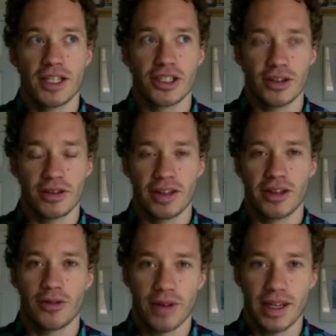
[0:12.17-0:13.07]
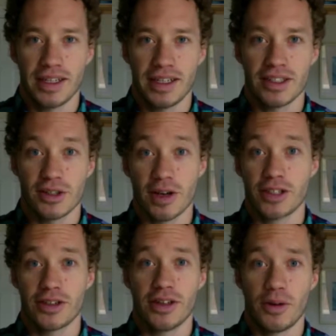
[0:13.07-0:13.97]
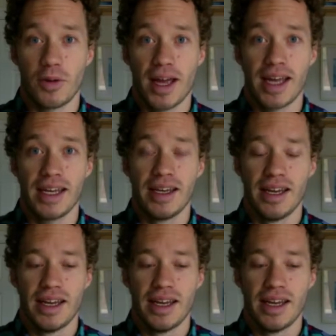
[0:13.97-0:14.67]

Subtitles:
sure that they're written and structured in a way